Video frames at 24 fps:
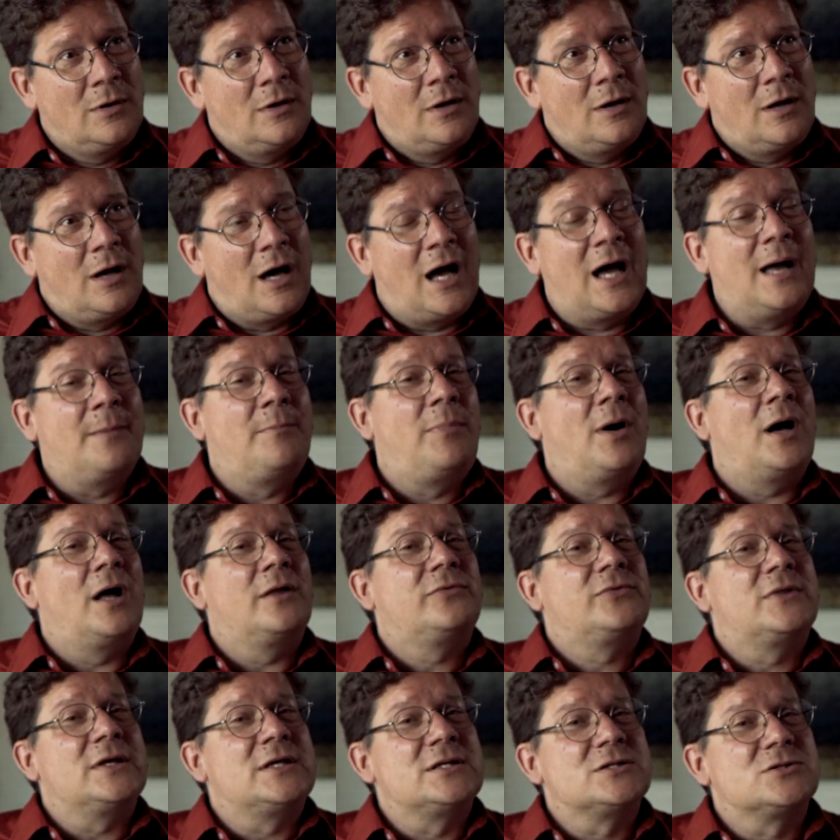I bought
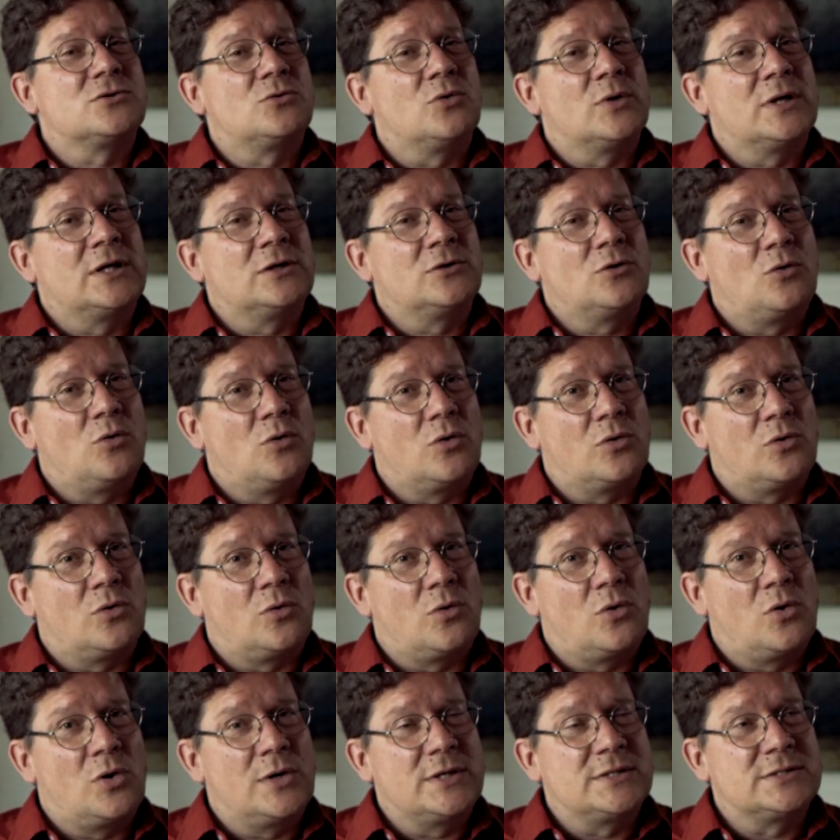these green
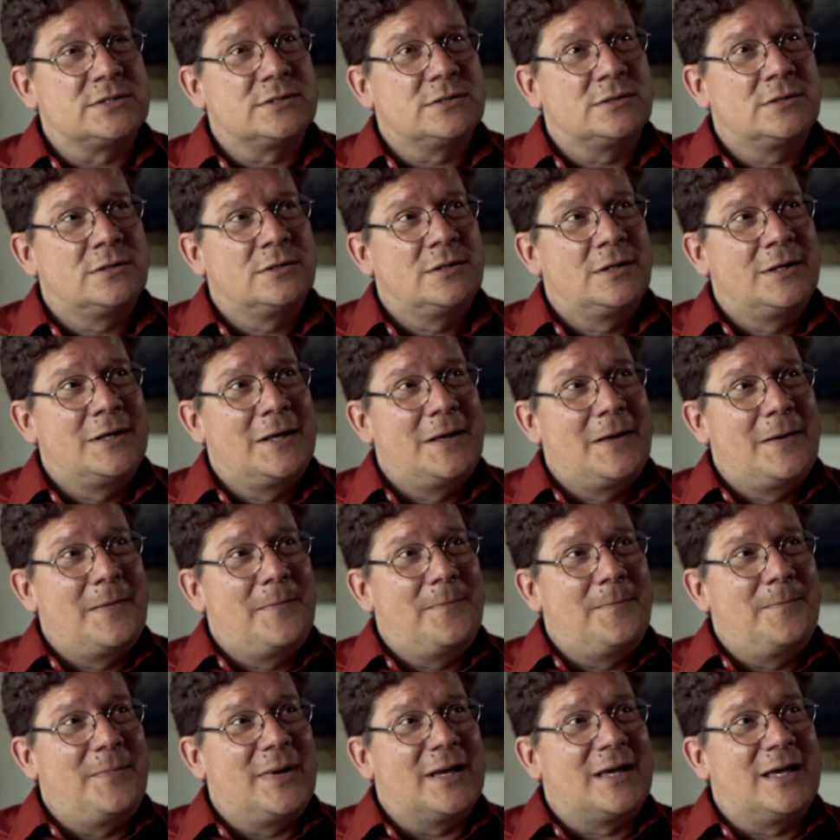corduroys
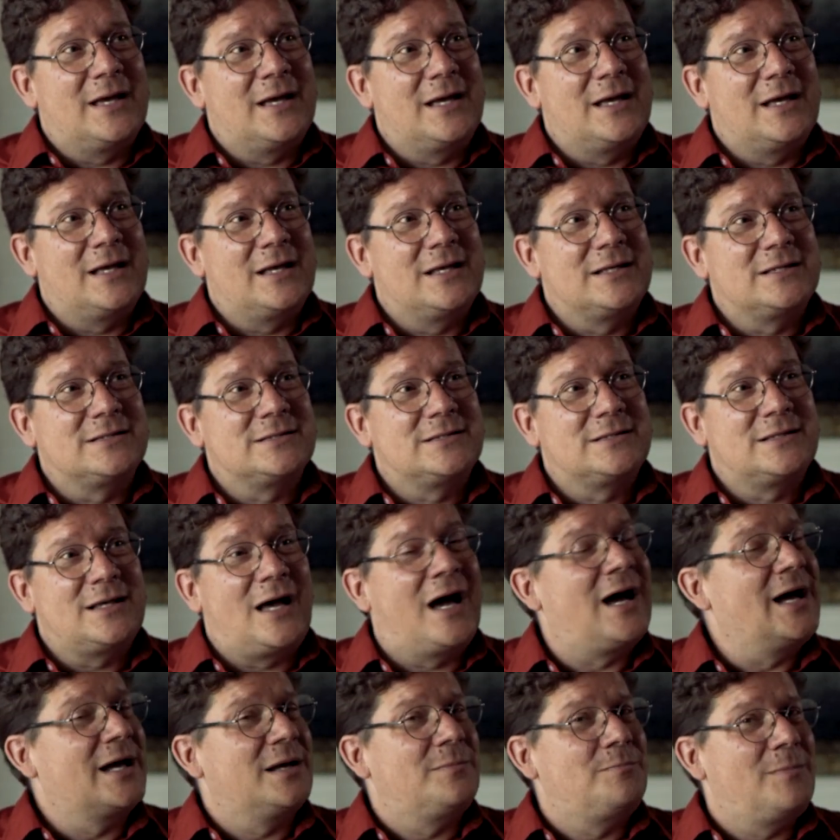because
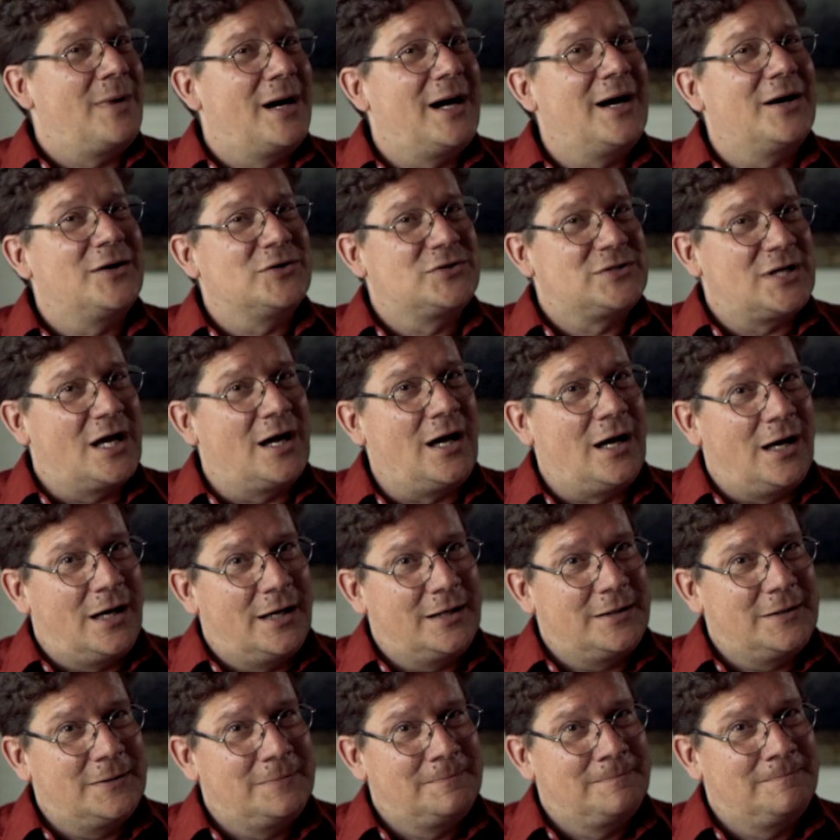I admire
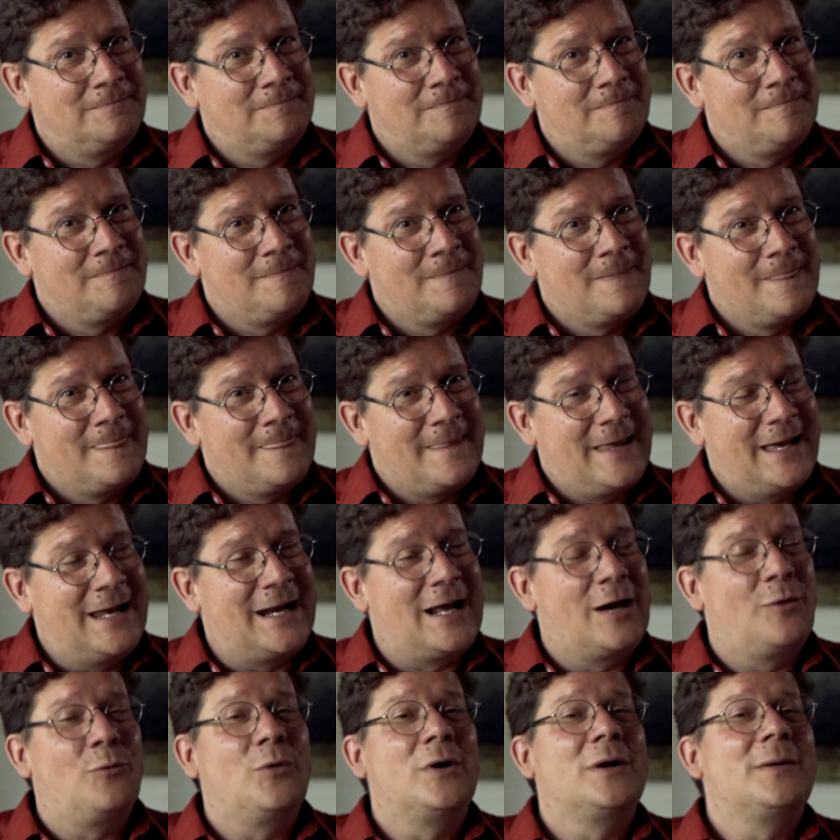Todd and I
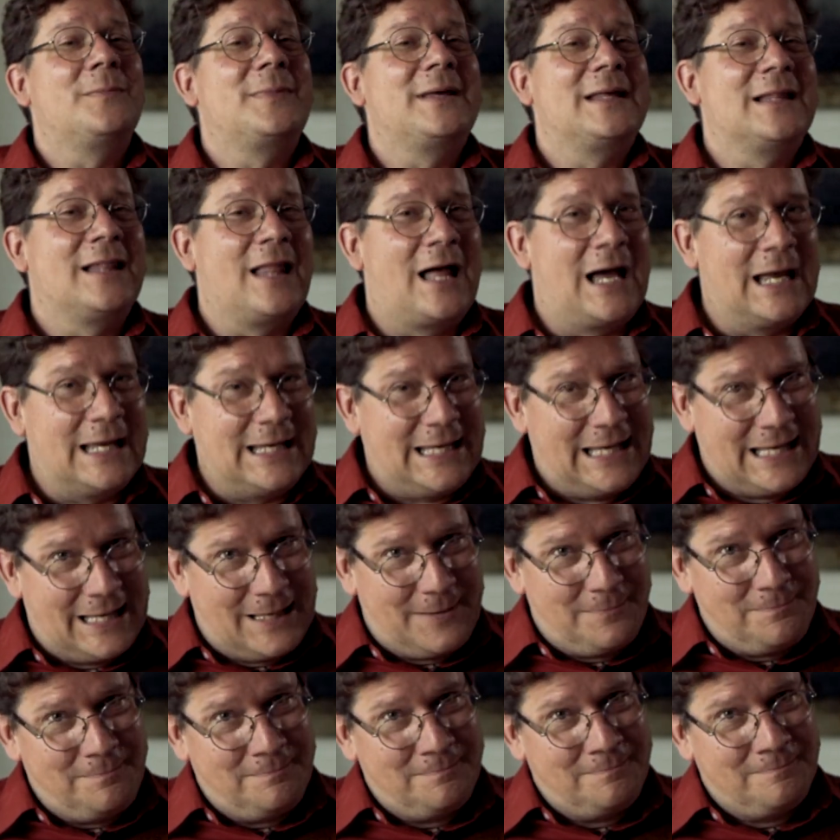want to be like
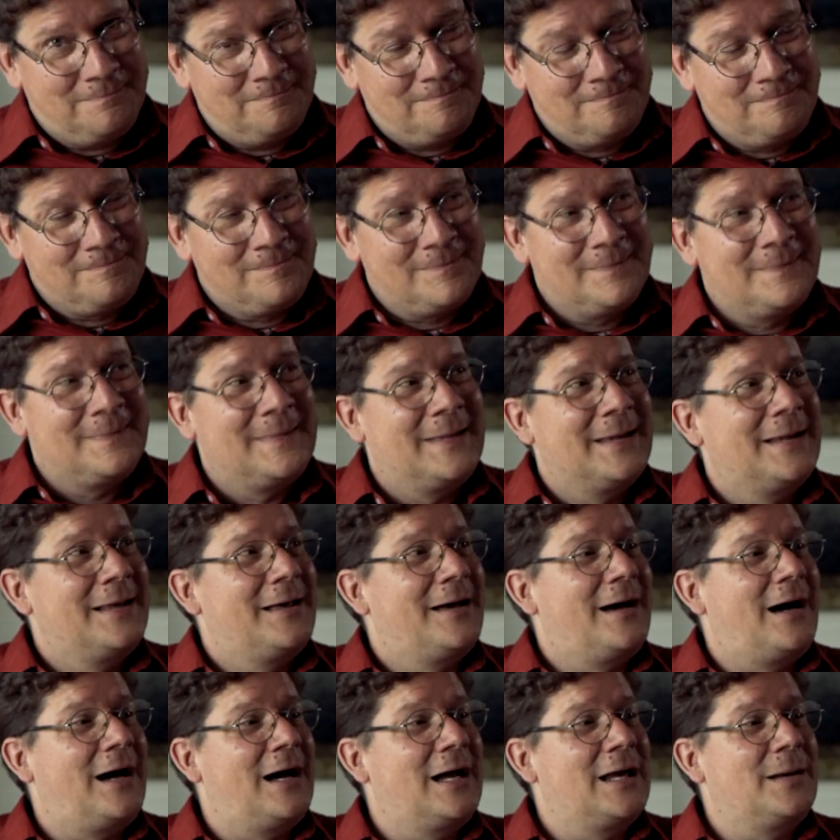him.
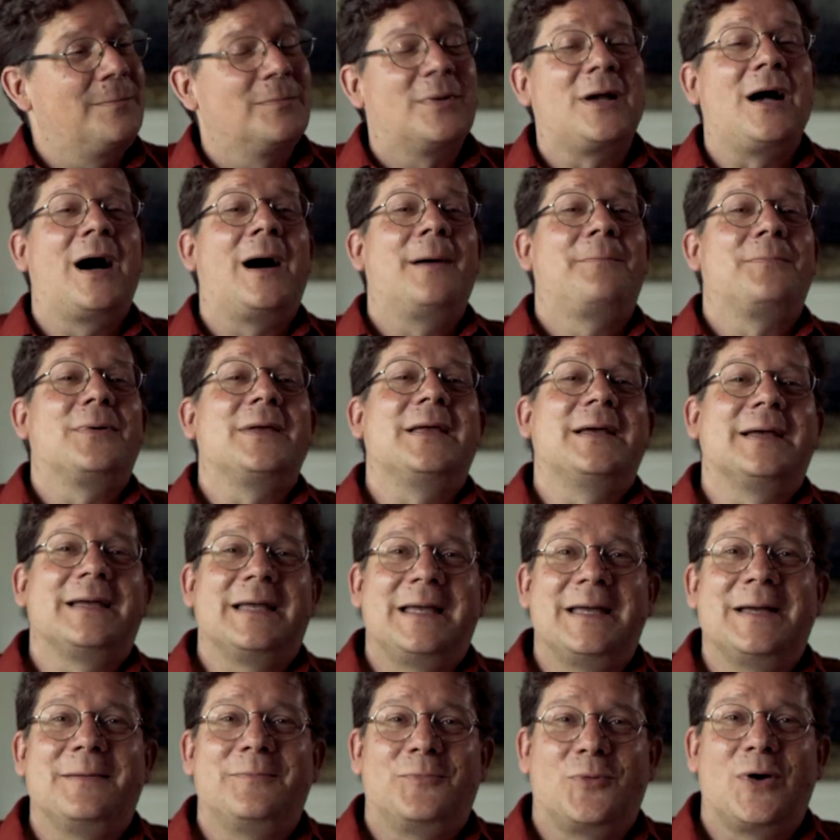I am copying
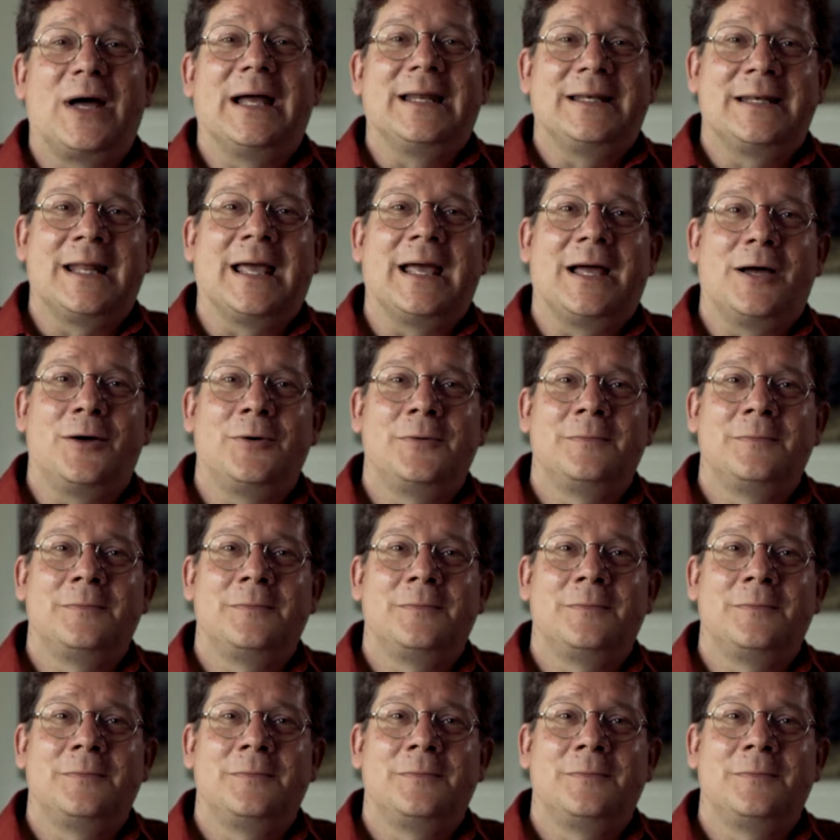him right now.